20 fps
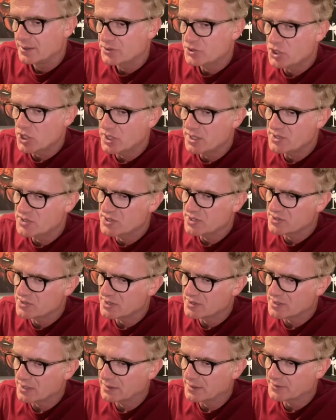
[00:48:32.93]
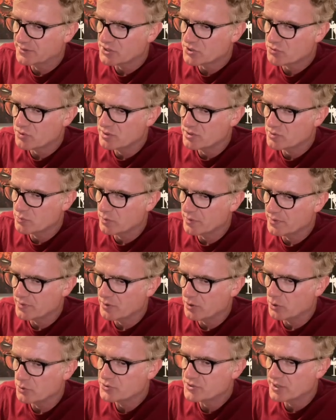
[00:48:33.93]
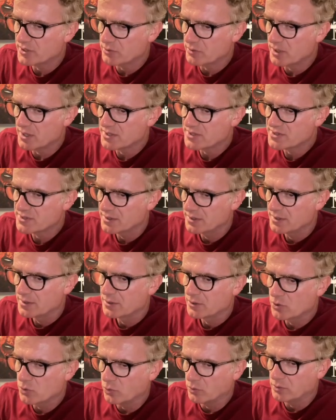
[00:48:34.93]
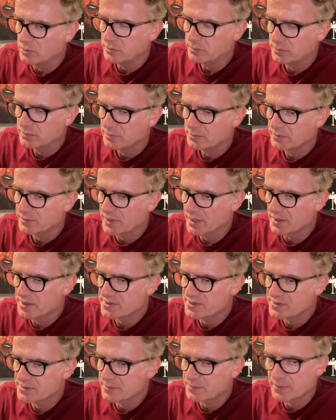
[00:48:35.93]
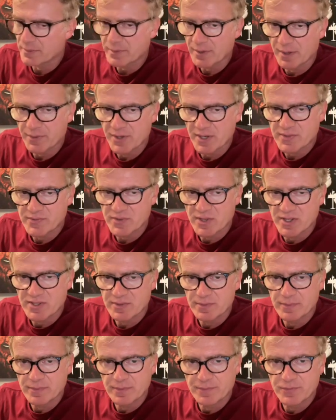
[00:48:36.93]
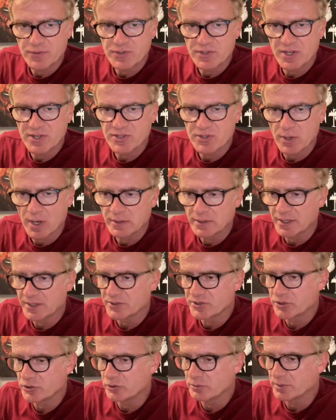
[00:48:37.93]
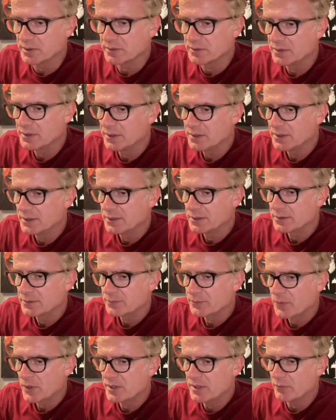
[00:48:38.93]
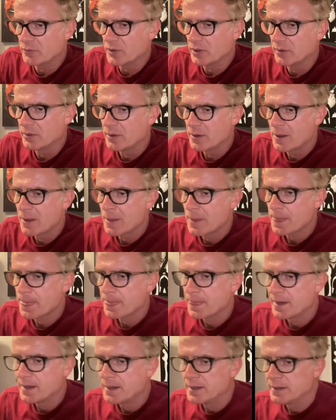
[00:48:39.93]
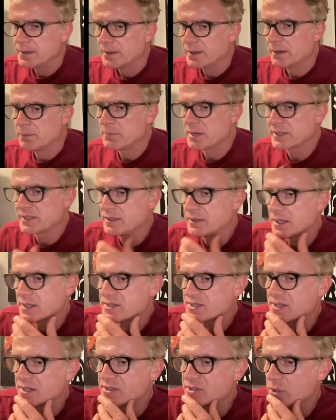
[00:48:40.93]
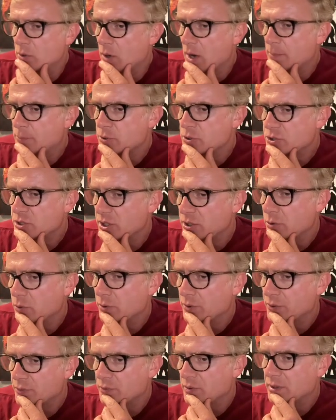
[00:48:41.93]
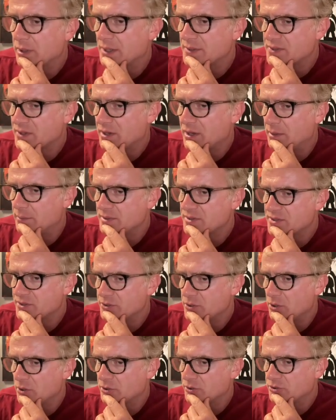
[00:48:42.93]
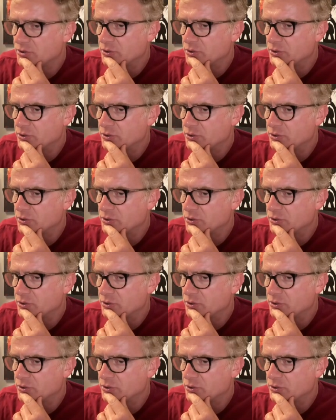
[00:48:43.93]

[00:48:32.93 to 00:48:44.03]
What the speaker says: JEC says, I like the streams where the host interacts. Cool. Thanks for saying so. I like it too, but you never know. Mikey Getz says, no, I appreciate going through classic comics and talking